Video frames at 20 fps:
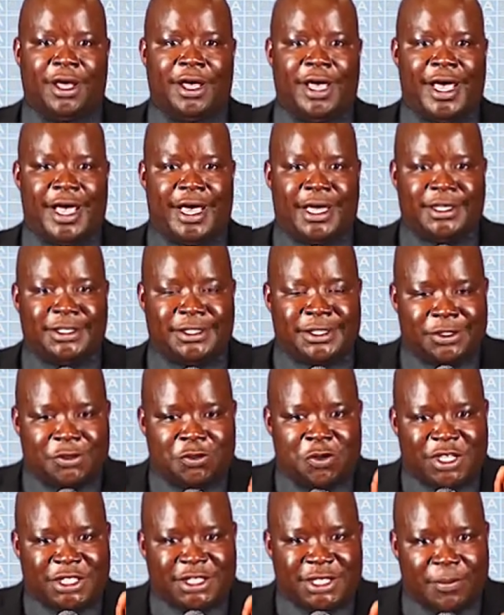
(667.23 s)
And
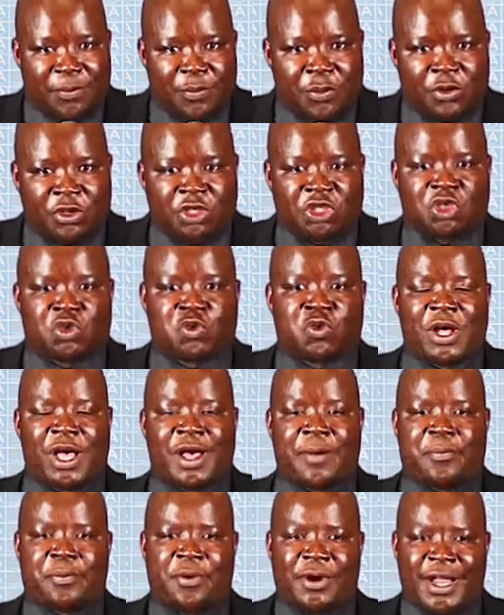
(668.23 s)
you are supposed to
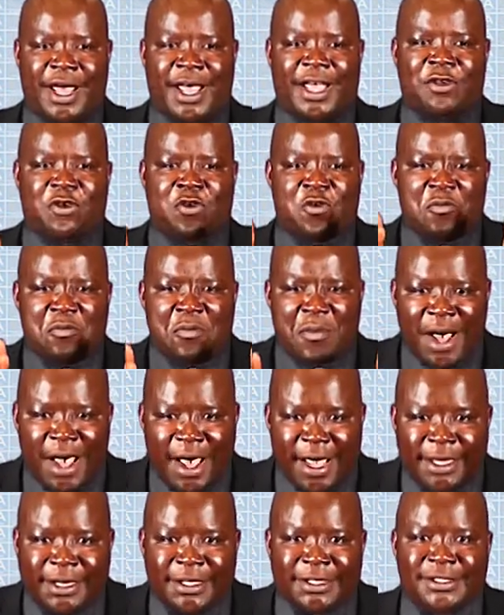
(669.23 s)
apply your
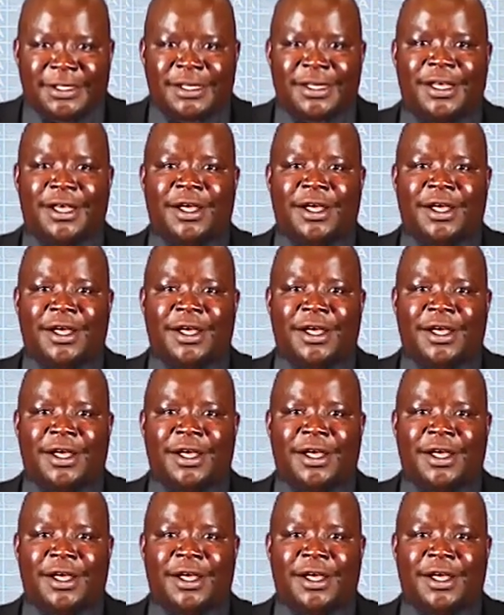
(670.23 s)
mind